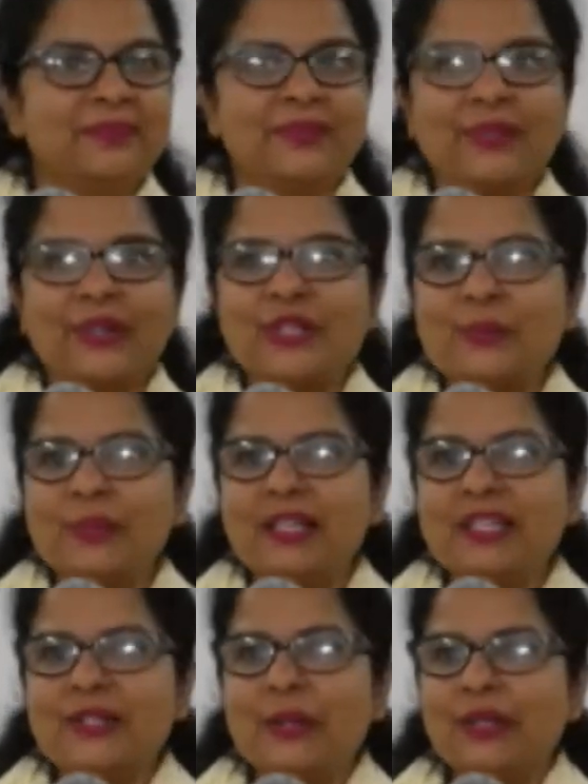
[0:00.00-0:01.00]
God's will
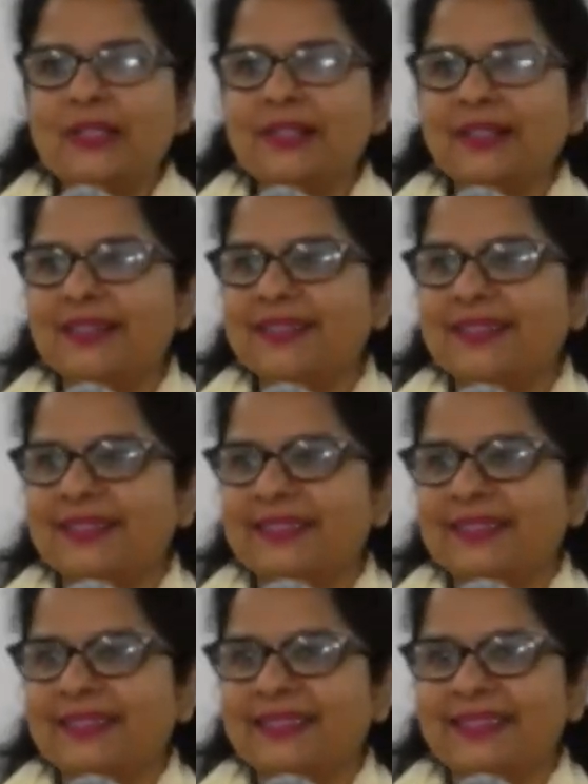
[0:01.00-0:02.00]
is not a
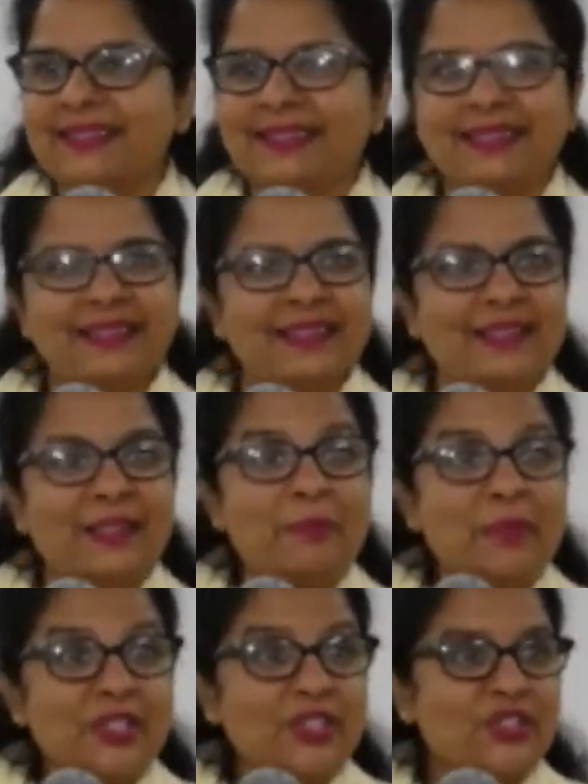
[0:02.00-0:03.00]

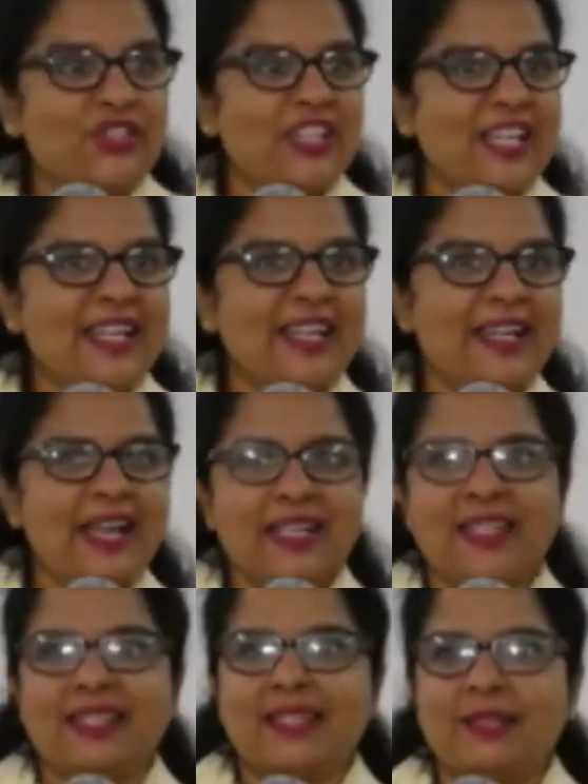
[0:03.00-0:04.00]
mystery.
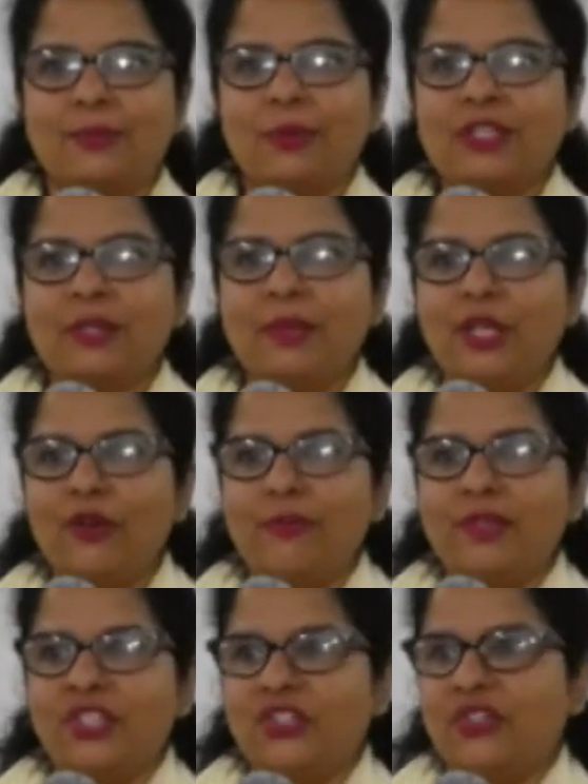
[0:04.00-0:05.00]
Yes. What's the meaning of
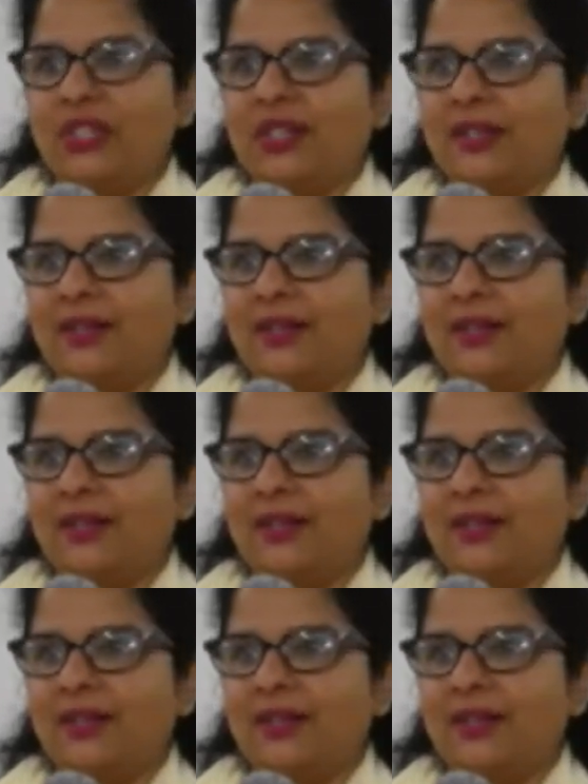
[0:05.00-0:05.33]
mystery?